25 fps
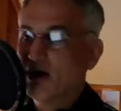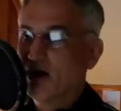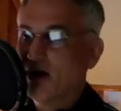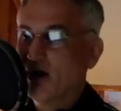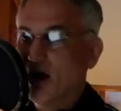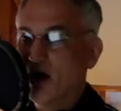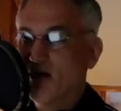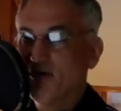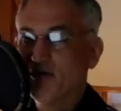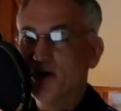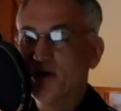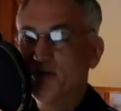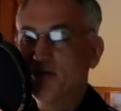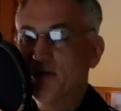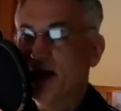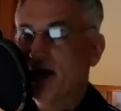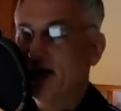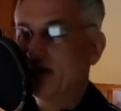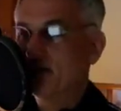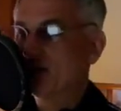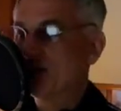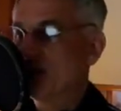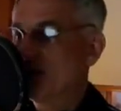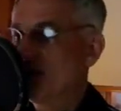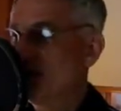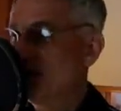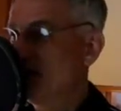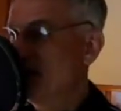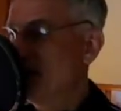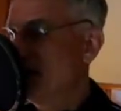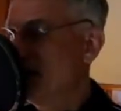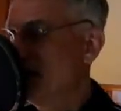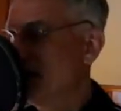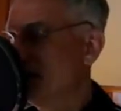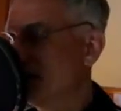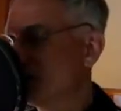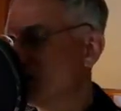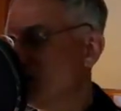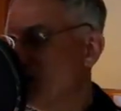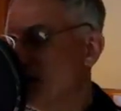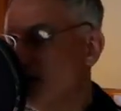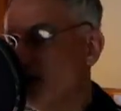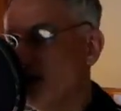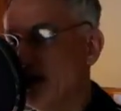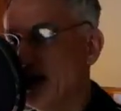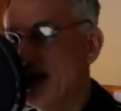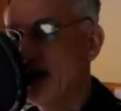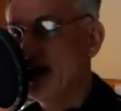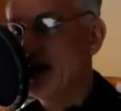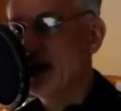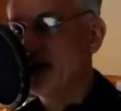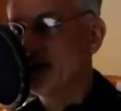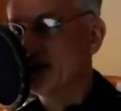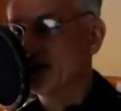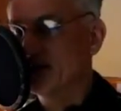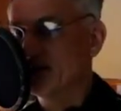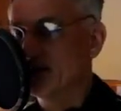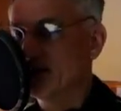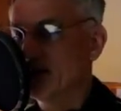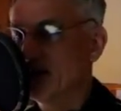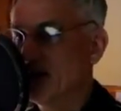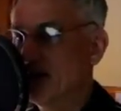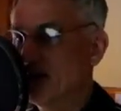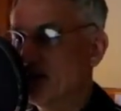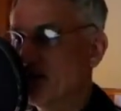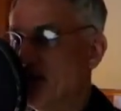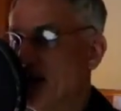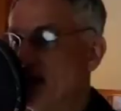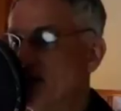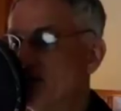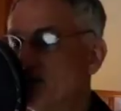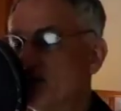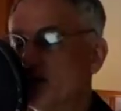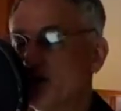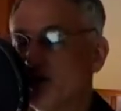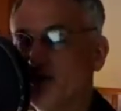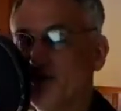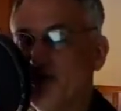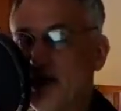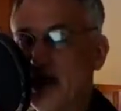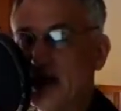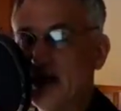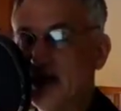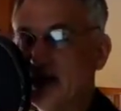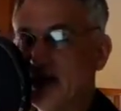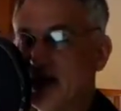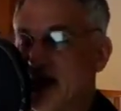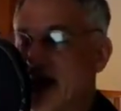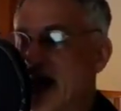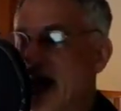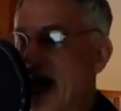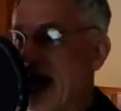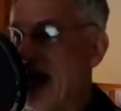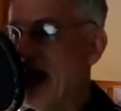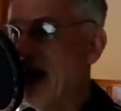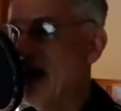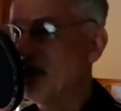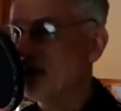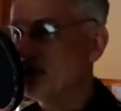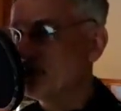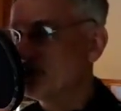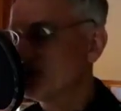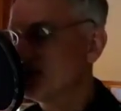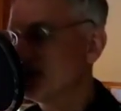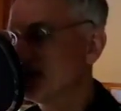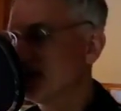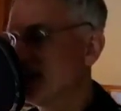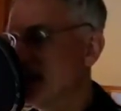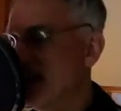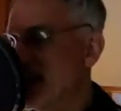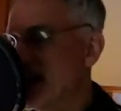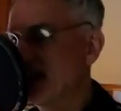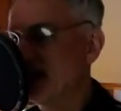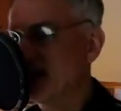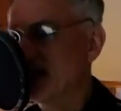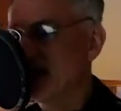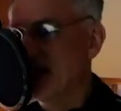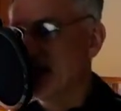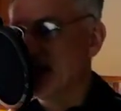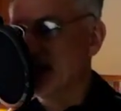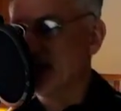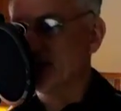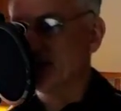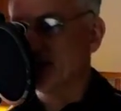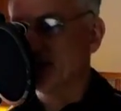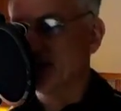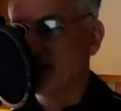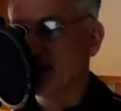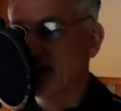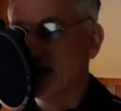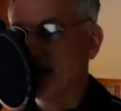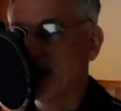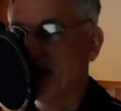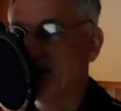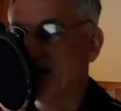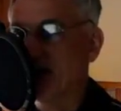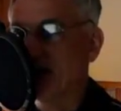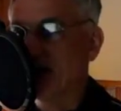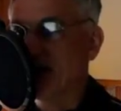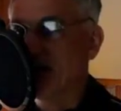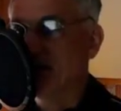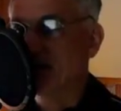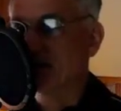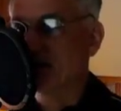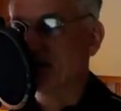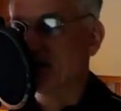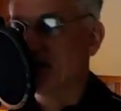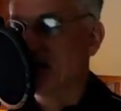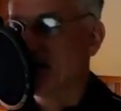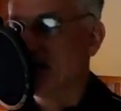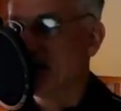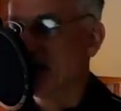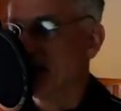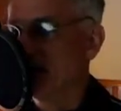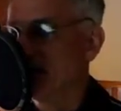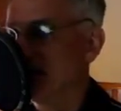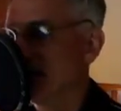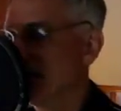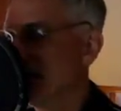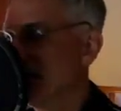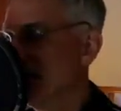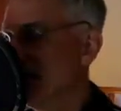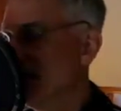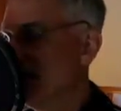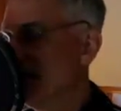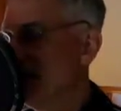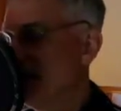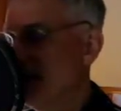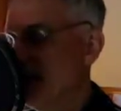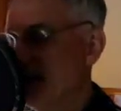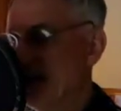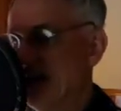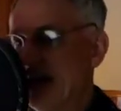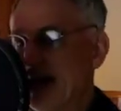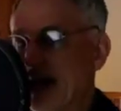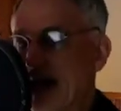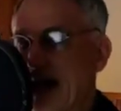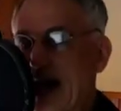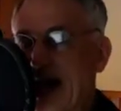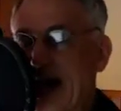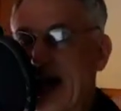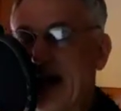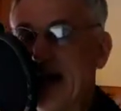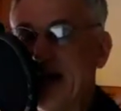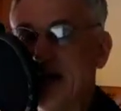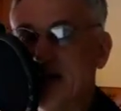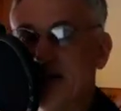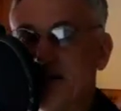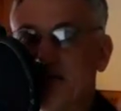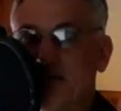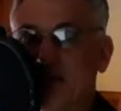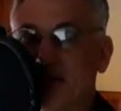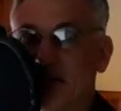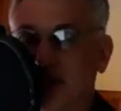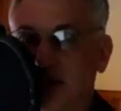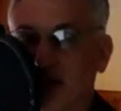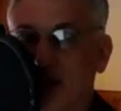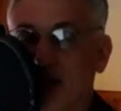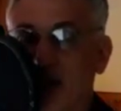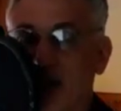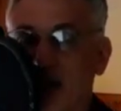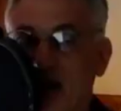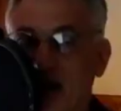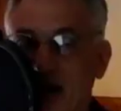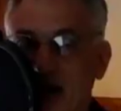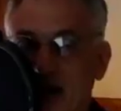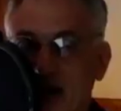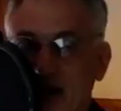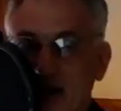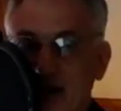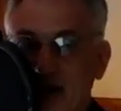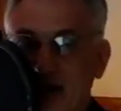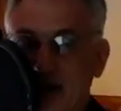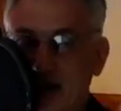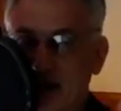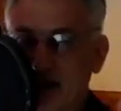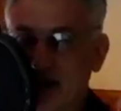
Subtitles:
over in Paxtonia, as well as Pennsylvania House candidates Eric Epstein and Adam Klein.